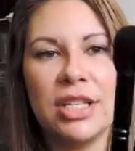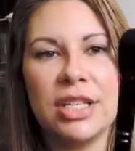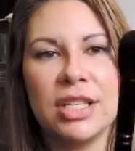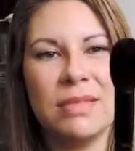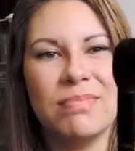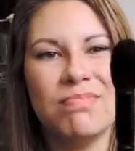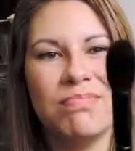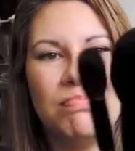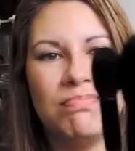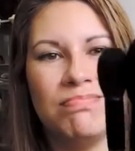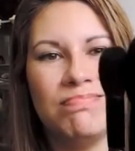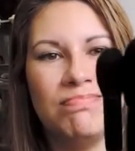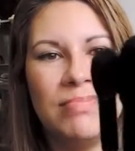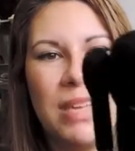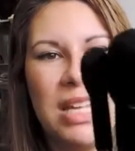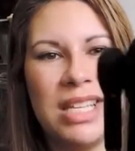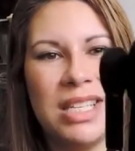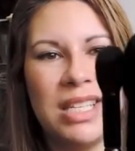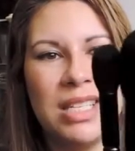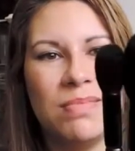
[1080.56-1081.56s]
it's
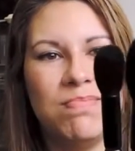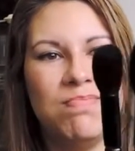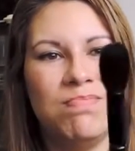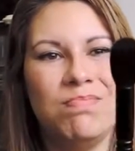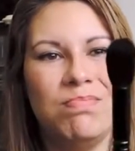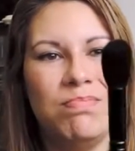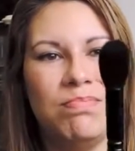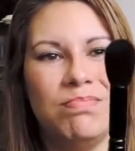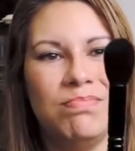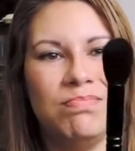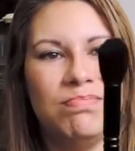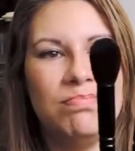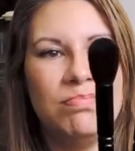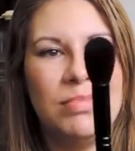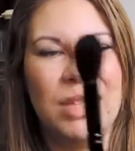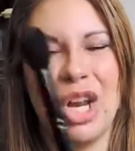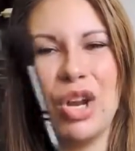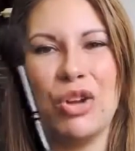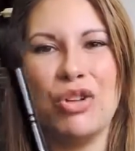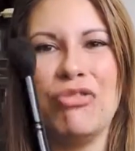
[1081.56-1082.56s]

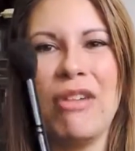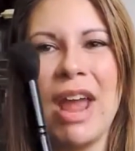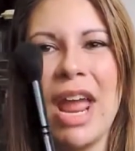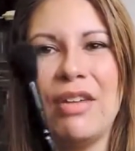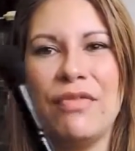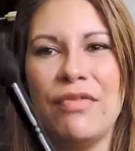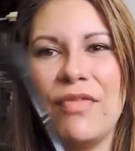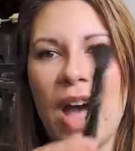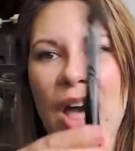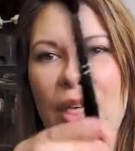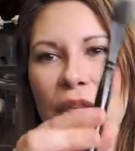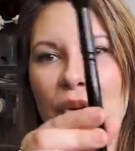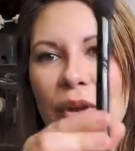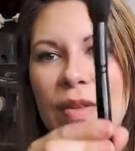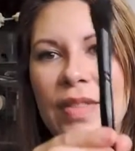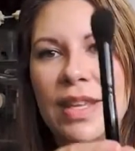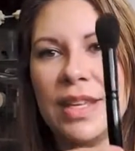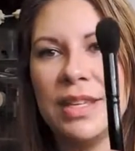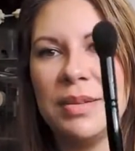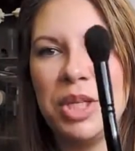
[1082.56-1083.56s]
you know, grandfather
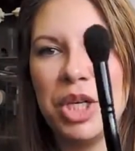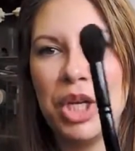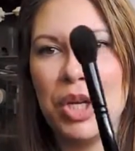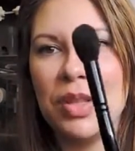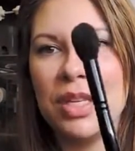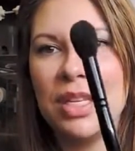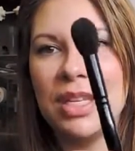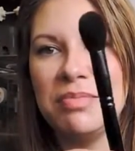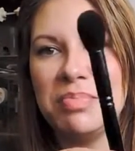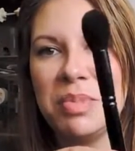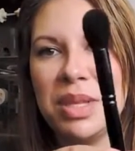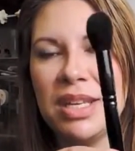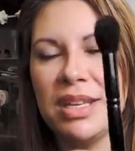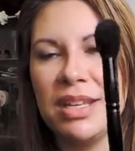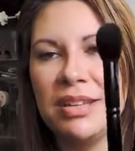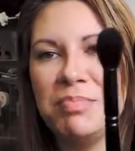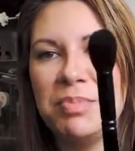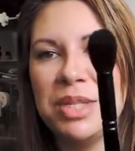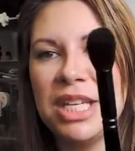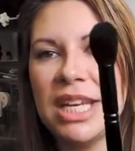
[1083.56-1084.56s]
and the, you know,
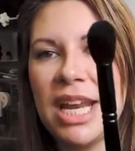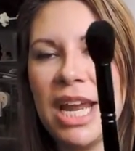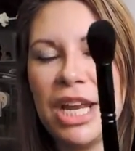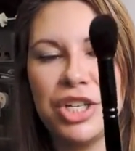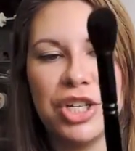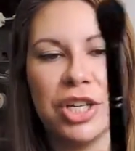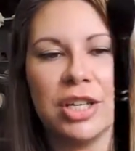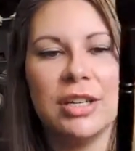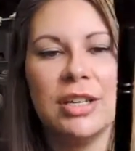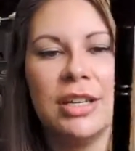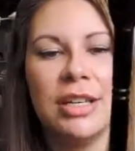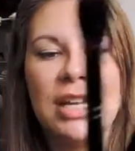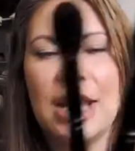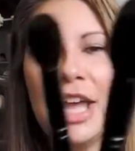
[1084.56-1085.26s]
the teenager.